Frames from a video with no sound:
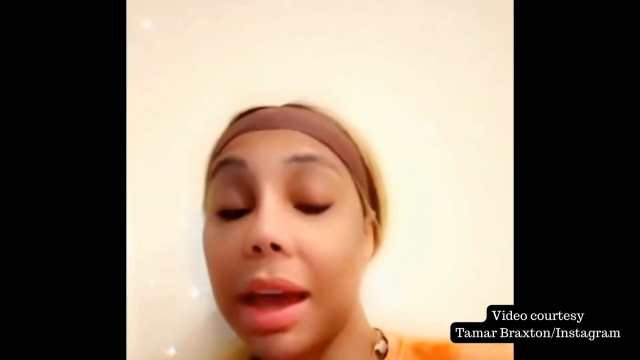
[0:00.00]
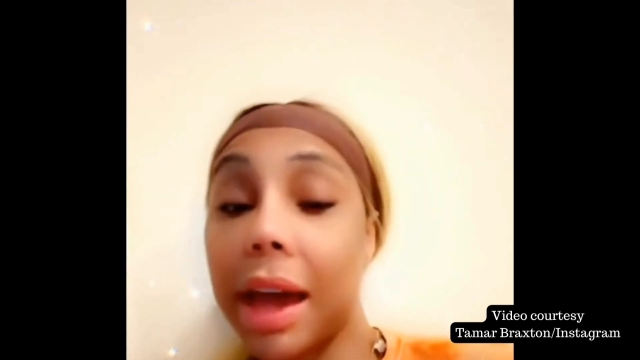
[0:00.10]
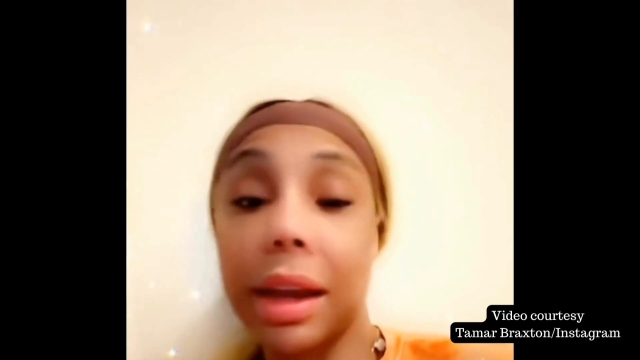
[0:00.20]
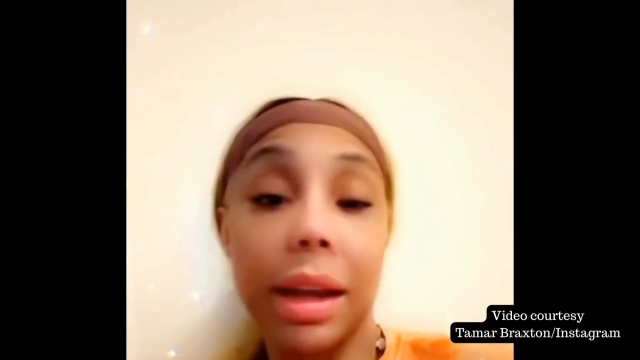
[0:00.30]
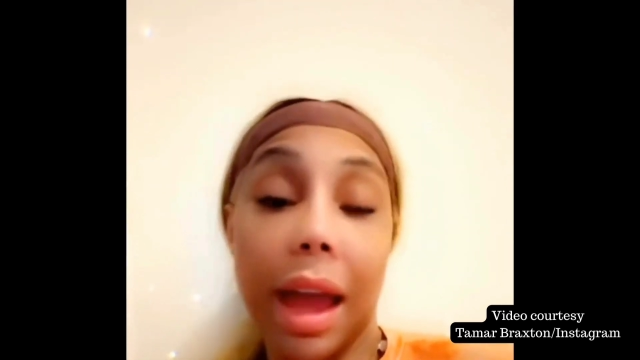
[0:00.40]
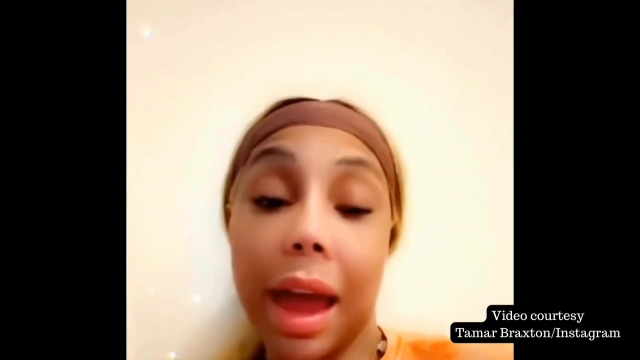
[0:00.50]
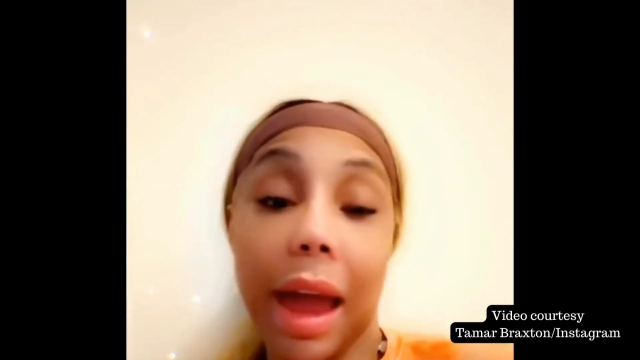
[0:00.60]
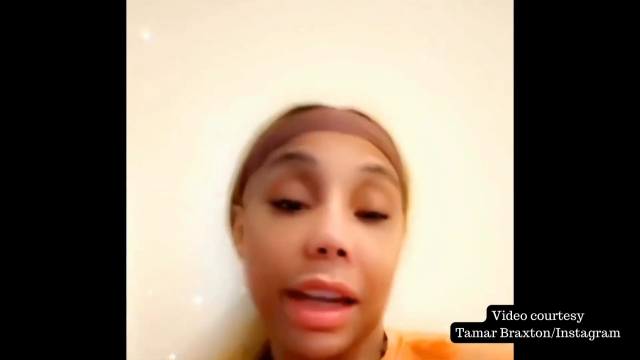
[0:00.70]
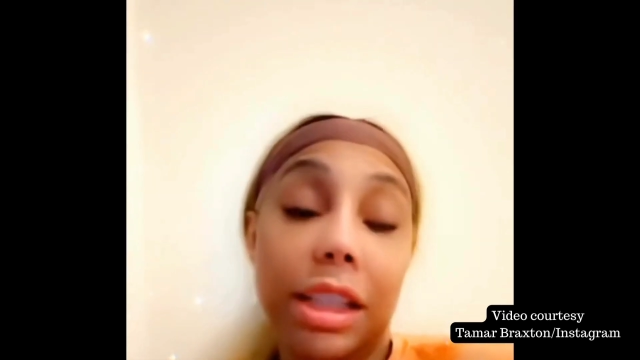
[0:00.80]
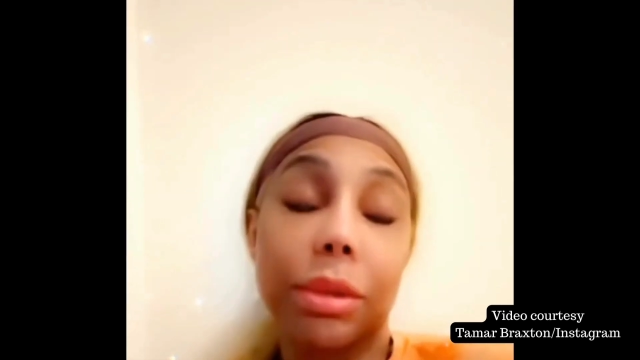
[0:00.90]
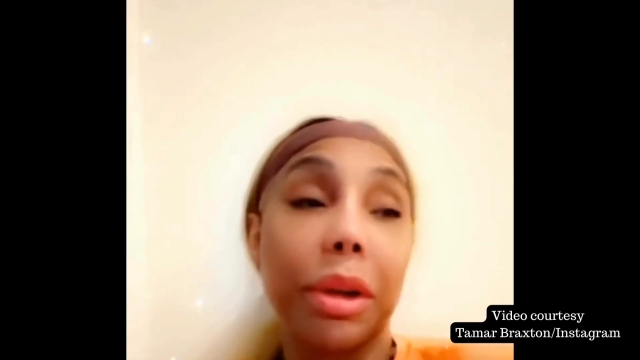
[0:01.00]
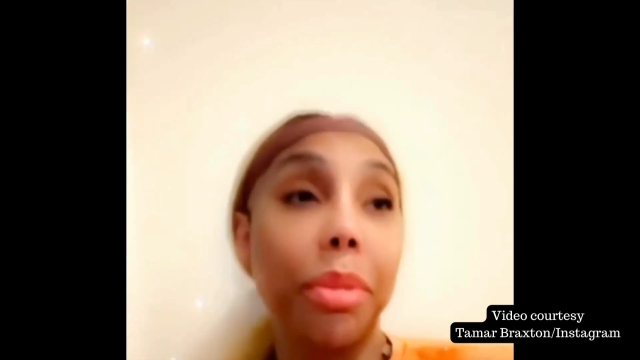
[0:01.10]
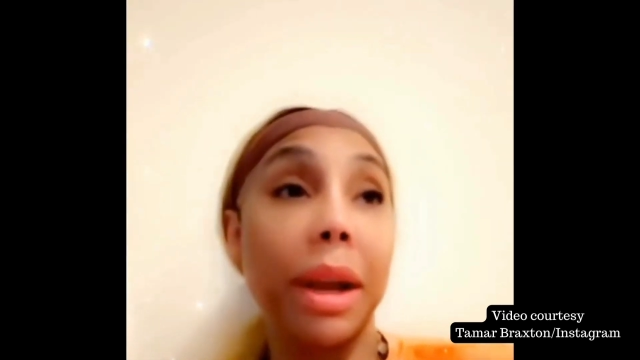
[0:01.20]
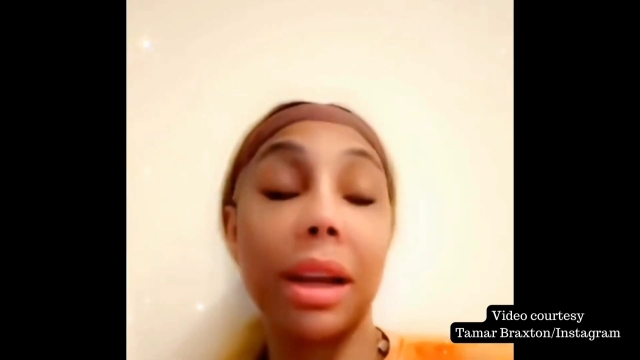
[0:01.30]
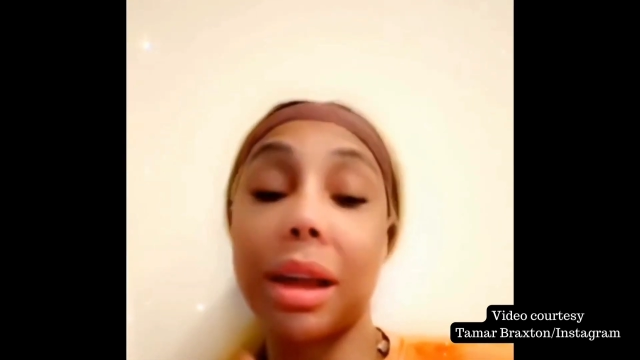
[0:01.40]
I didn't. I just want
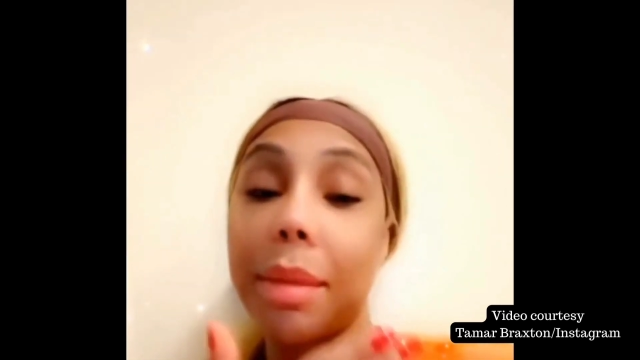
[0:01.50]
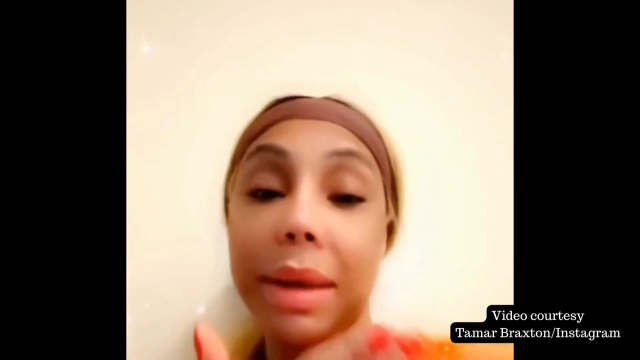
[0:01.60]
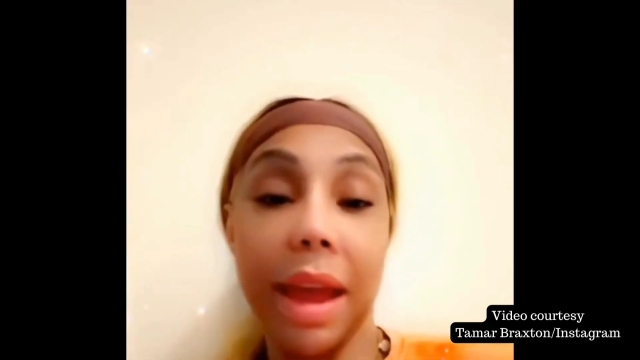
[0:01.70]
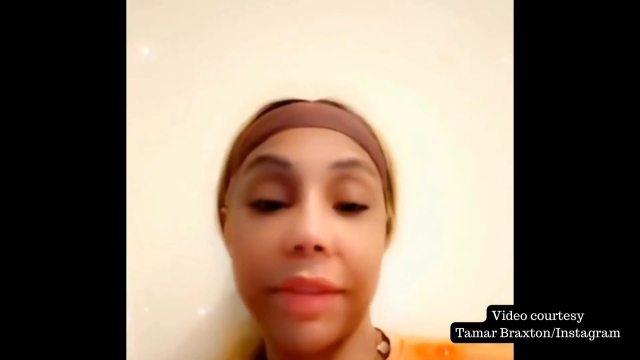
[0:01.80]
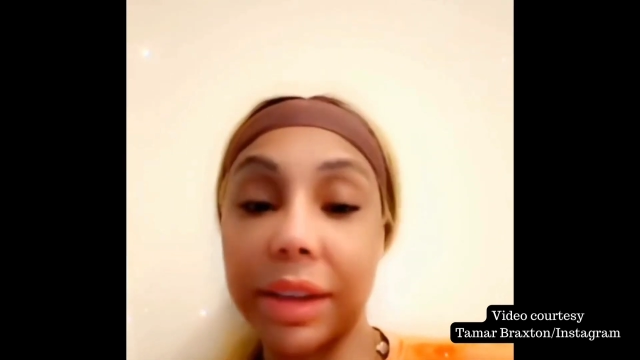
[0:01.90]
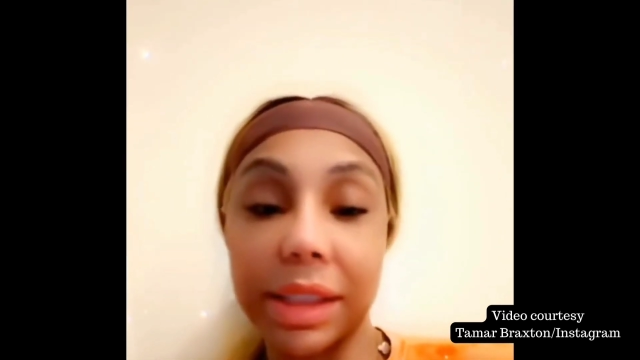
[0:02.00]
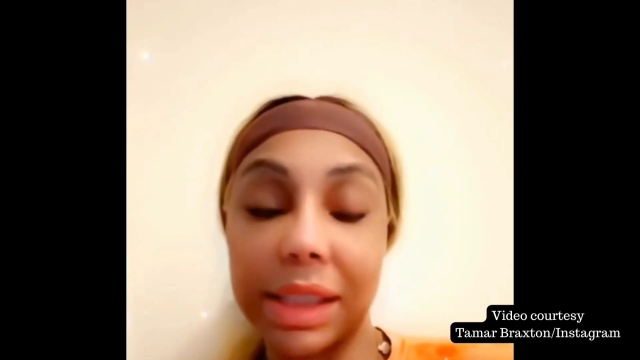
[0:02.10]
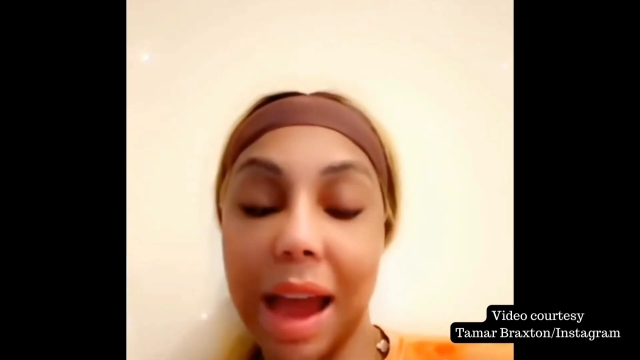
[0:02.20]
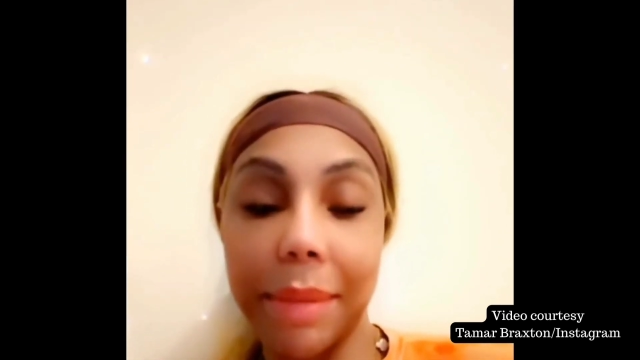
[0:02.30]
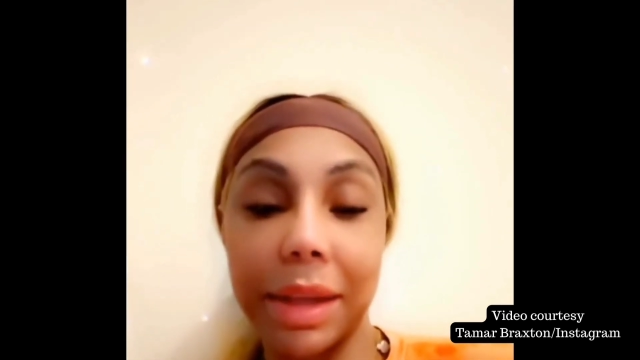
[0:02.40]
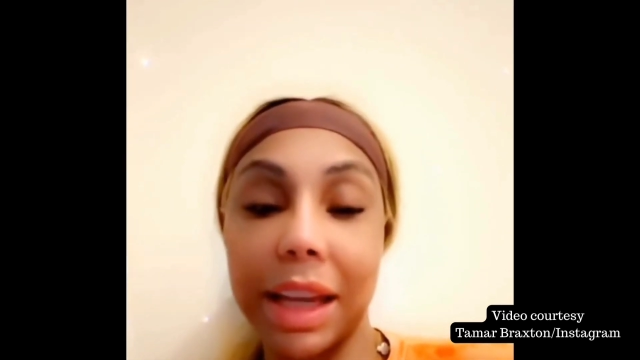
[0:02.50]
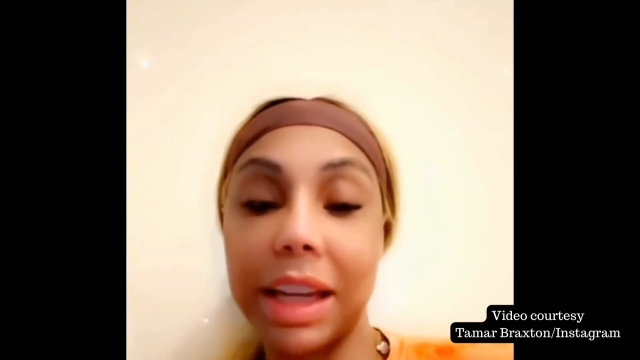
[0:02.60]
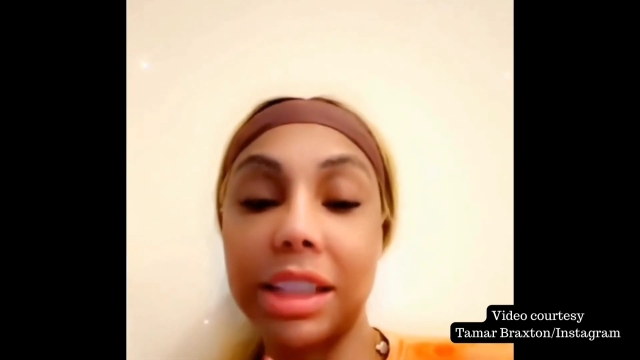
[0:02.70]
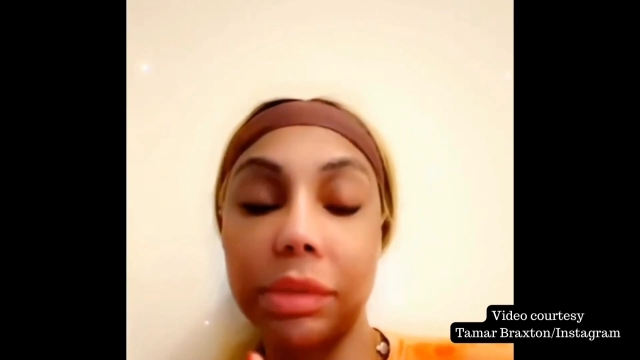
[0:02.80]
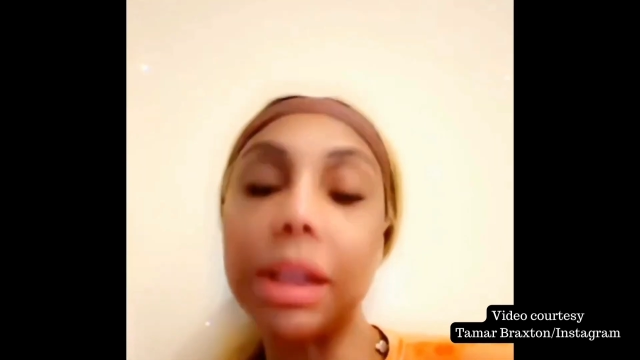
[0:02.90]
everybody to come and have a good time, and that
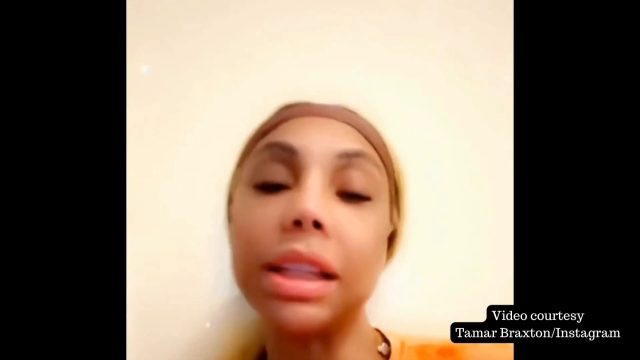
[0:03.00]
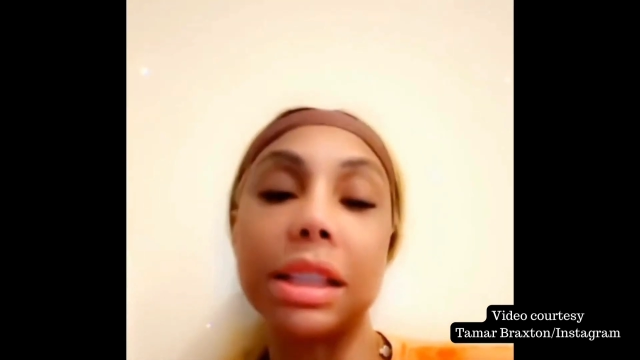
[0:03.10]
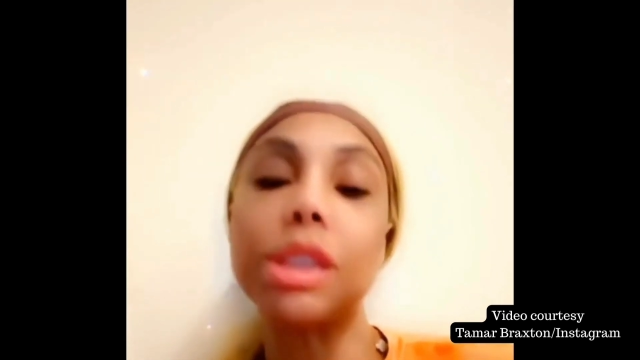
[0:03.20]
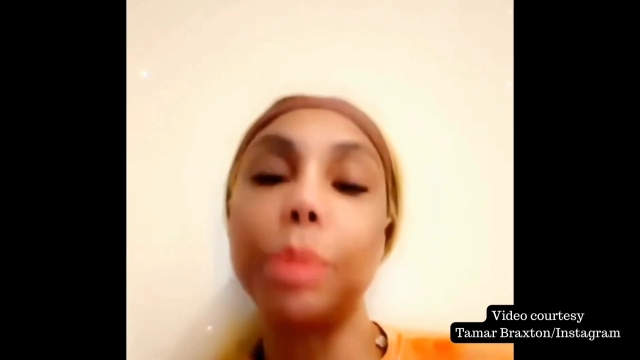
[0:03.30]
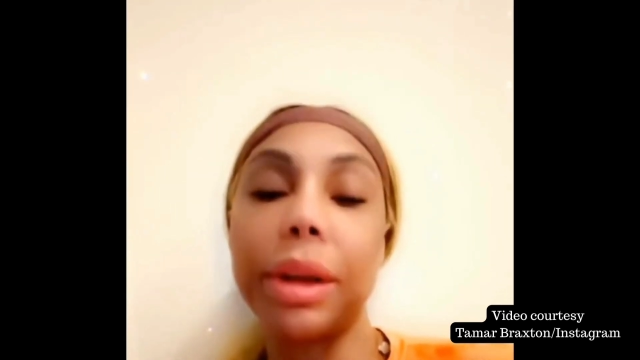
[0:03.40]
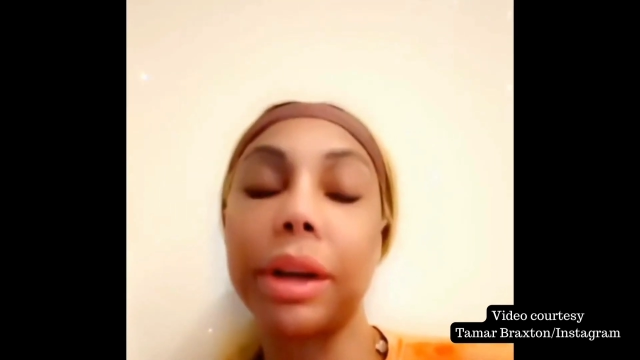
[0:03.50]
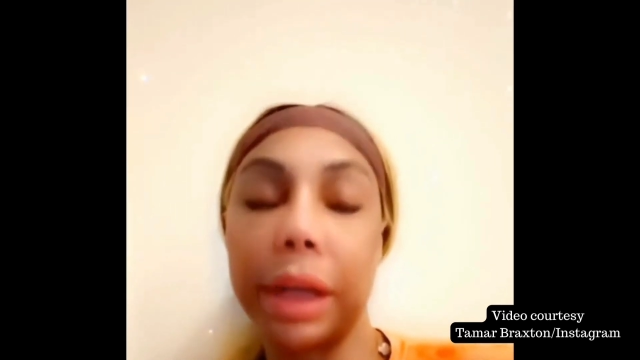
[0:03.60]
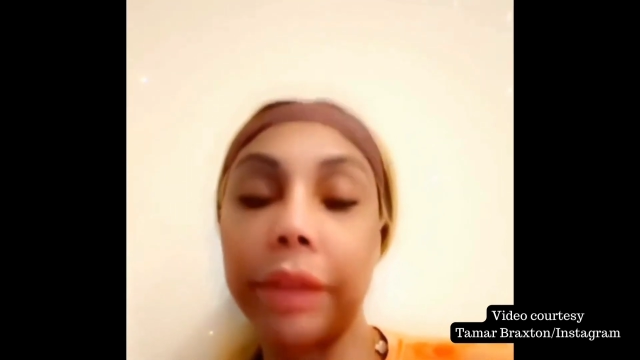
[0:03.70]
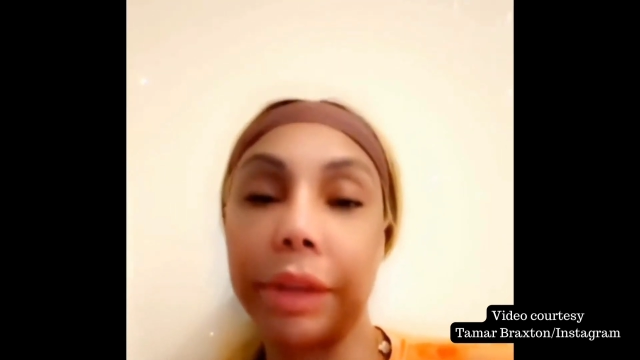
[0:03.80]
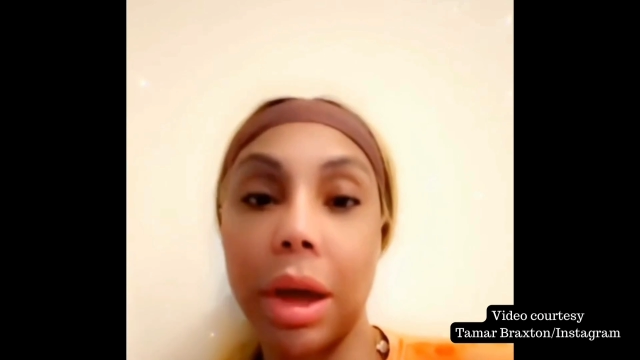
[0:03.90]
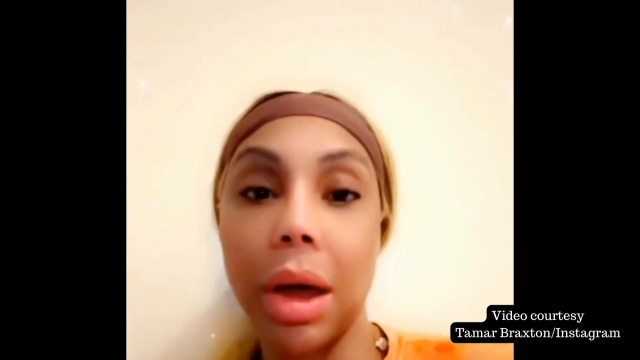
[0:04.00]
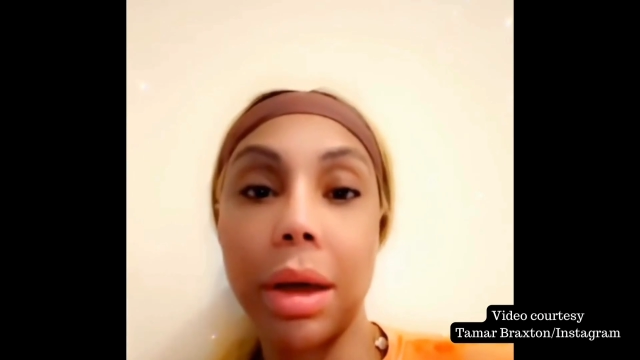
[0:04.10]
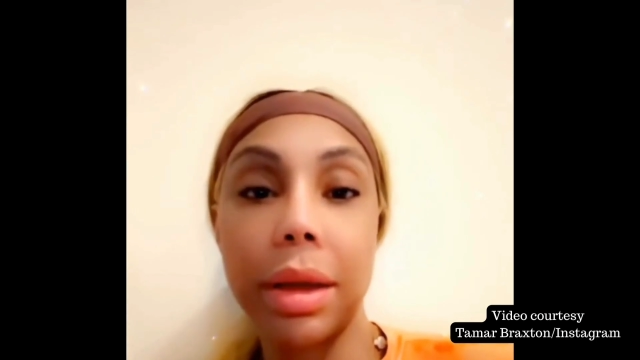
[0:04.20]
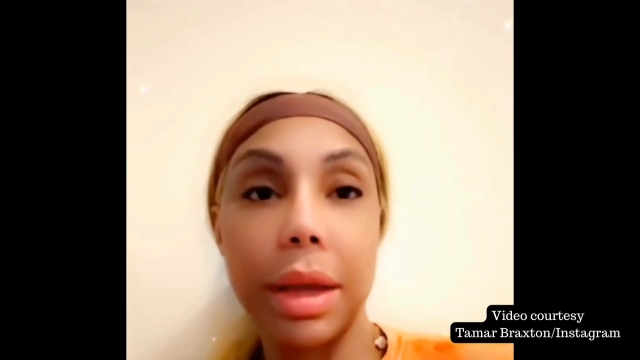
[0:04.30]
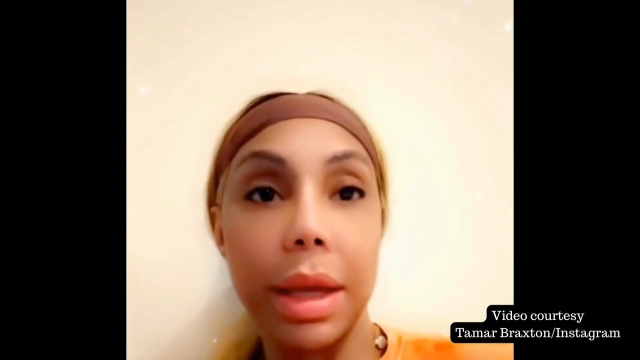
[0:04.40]
is really the spirit of it all.